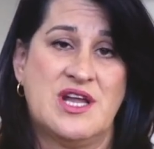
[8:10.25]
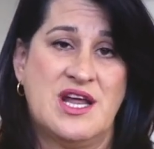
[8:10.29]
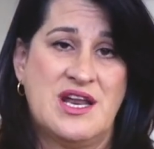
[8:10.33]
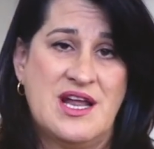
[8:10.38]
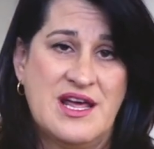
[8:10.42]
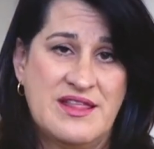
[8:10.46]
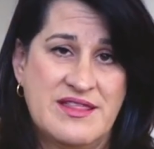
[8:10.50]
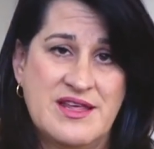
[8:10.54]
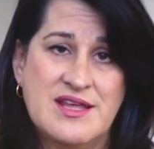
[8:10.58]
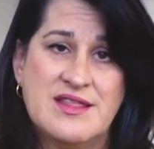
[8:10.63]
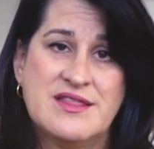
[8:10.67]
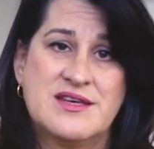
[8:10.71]
And I
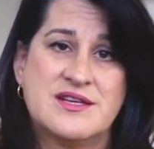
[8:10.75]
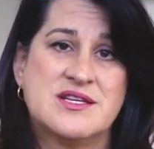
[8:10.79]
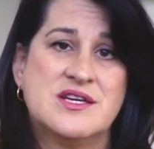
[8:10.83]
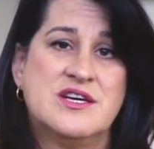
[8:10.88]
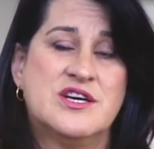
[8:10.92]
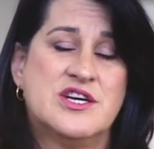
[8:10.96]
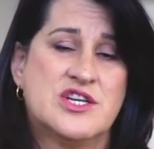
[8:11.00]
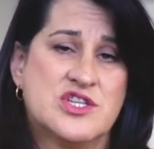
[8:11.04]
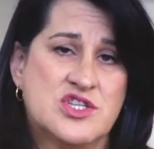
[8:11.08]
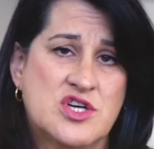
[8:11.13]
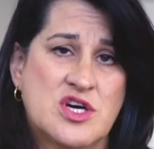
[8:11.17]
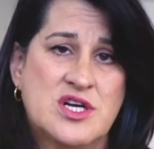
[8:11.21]
think that
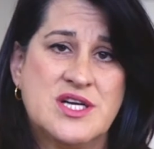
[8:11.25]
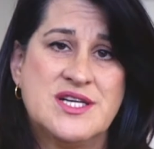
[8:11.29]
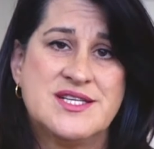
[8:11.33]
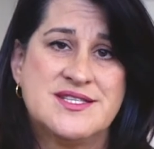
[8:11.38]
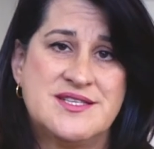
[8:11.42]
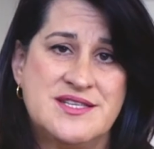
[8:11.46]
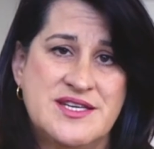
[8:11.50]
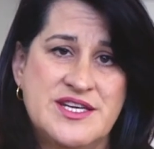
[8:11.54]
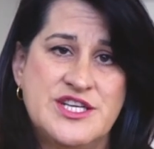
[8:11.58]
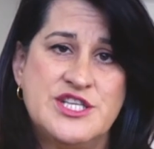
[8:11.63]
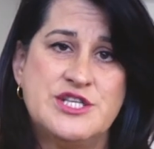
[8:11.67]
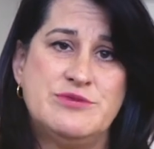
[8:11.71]
toddlers
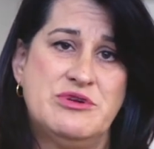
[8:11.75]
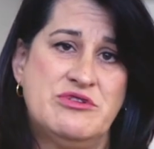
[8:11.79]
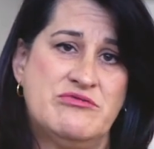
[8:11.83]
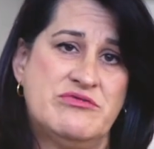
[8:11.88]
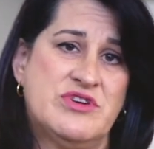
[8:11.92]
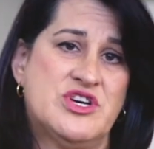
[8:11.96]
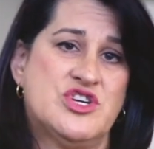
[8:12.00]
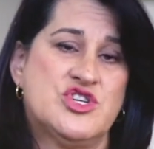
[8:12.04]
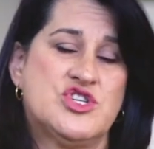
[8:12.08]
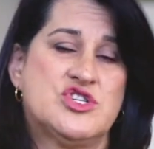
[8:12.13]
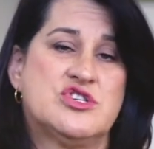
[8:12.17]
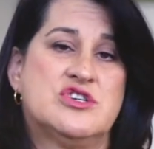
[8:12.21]
need to be
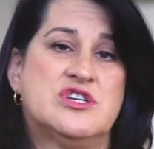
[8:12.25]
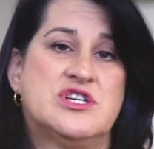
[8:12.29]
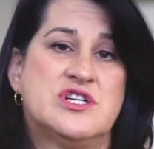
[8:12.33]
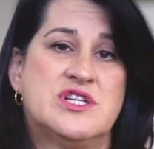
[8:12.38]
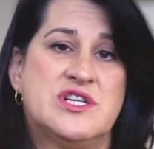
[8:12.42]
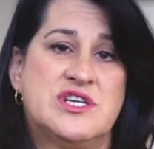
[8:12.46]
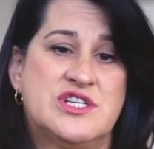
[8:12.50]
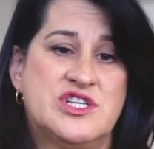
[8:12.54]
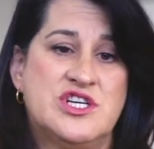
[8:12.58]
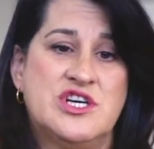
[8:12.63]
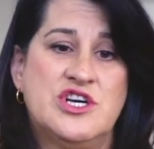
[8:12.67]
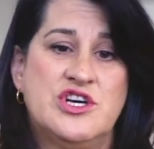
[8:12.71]
reassured
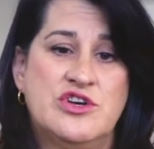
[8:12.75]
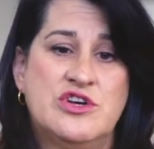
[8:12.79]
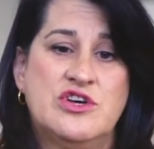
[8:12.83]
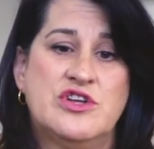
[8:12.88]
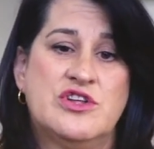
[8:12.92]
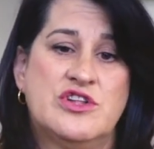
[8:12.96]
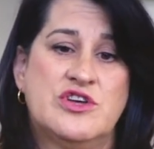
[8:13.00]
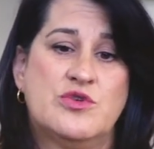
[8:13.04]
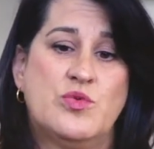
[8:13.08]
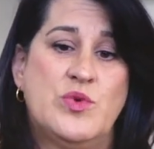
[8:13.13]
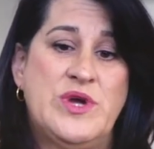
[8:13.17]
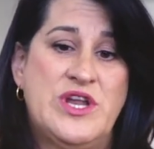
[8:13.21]
that
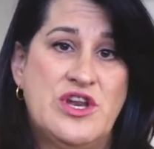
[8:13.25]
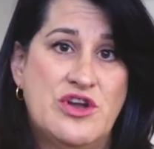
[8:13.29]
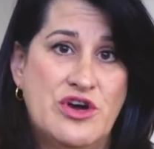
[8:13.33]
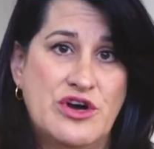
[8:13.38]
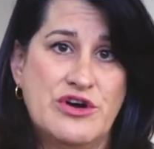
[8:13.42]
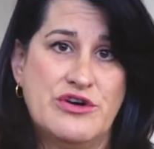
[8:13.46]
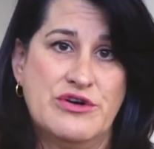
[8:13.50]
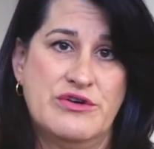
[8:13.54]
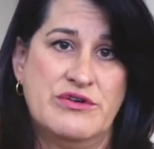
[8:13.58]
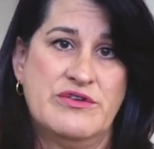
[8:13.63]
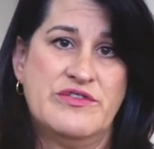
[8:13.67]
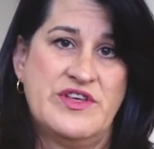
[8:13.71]
we
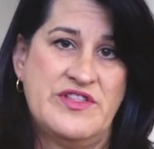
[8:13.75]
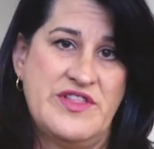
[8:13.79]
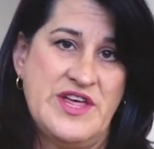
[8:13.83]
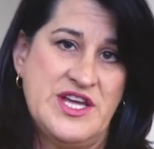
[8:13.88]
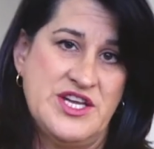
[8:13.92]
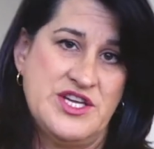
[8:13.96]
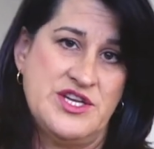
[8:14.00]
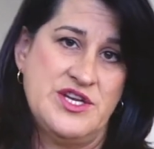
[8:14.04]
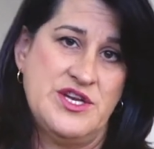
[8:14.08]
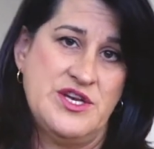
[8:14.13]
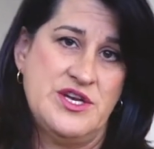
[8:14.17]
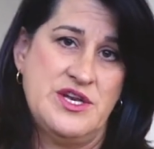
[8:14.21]
know that
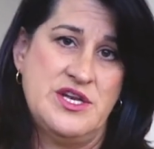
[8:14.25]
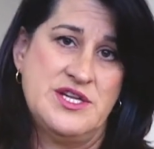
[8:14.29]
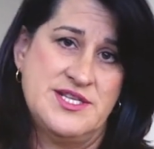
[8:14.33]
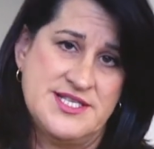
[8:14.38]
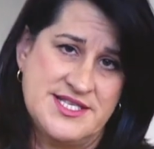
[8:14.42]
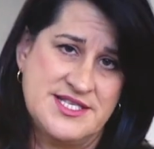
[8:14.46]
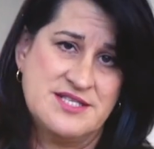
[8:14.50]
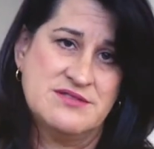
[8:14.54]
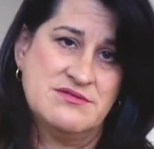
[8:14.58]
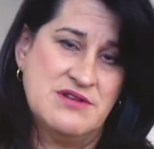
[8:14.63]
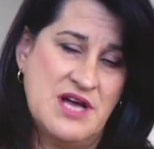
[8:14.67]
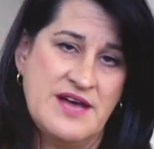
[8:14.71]
they
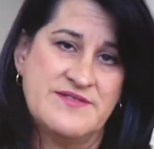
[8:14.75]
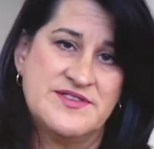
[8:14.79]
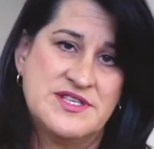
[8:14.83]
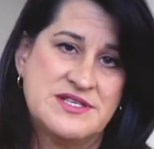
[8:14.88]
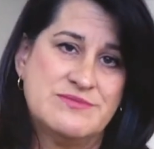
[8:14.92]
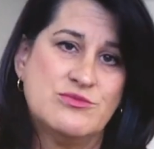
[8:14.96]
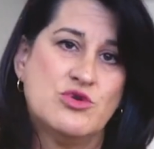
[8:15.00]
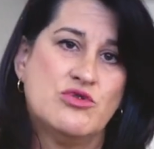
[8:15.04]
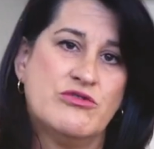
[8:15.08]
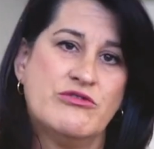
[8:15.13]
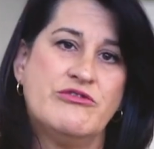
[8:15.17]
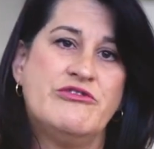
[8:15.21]
still have
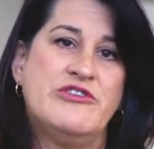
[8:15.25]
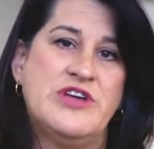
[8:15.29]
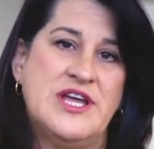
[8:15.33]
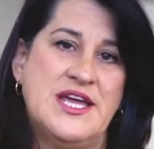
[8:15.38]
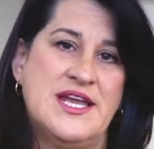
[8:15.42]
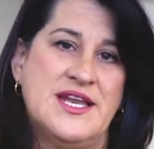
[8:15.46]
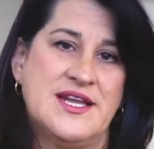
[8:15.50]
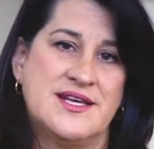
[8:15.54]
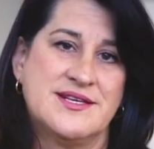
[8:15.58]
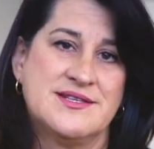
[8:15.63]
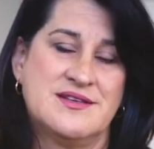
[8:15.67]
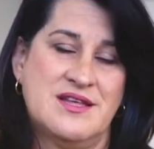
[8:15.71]
small
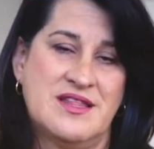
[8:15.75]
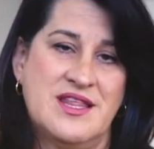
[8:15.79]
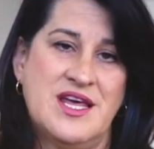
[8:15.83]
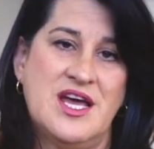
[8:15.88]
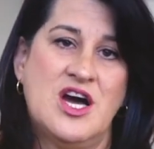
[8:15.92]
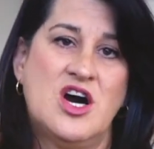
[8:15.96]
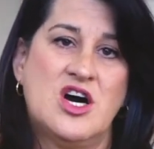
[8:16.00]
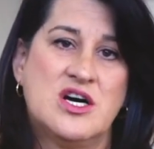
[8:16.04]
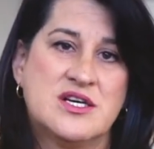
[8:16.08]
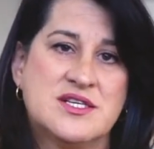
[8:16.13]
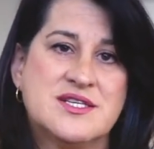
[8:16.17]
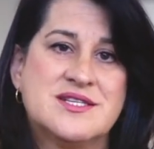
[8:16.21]
feelings, that they
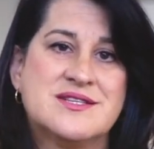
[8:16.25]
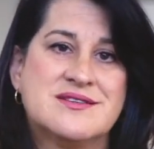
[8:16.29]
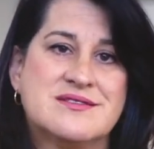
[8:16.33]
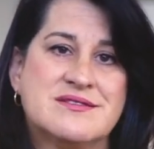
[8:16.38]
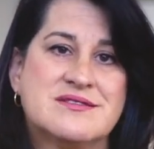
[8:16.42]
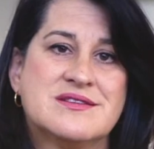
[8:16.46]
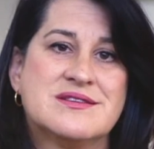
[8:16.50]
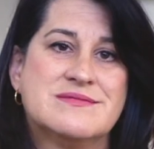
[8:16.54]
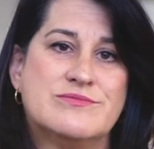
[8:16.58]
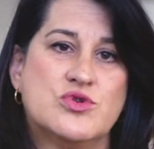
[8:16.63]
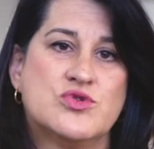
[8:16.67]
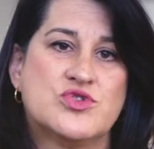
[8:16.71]
are still
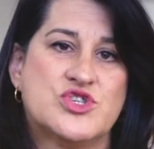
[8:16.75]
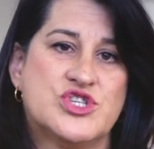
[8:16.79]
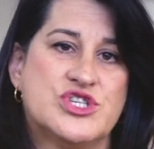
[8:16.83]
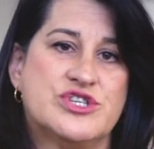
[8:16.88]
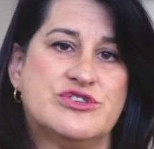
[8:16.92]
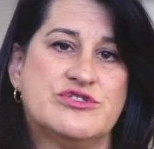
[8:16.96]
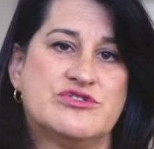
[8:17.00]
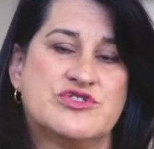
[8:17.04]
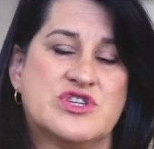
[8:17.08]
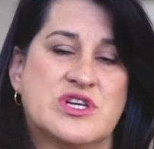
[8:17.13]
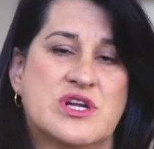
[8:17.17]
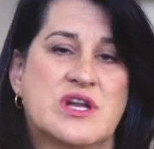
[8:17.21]
small
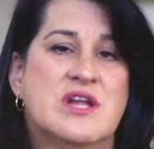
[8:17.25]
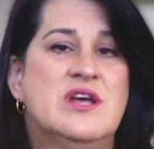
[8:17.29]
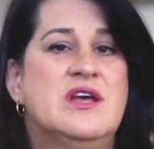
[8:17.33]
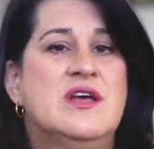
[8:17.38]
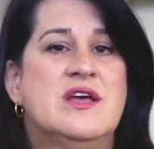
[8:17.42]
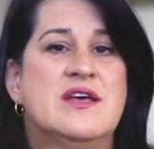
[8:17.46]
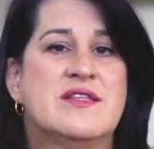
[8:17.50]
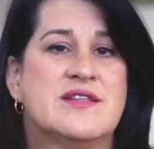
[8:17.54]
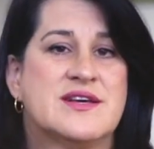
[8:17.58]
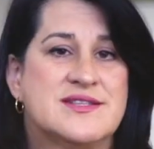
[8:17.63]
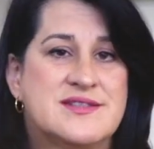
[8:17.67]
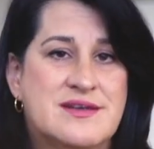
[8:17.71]
children,
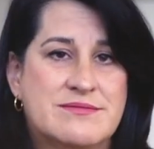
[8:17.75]
that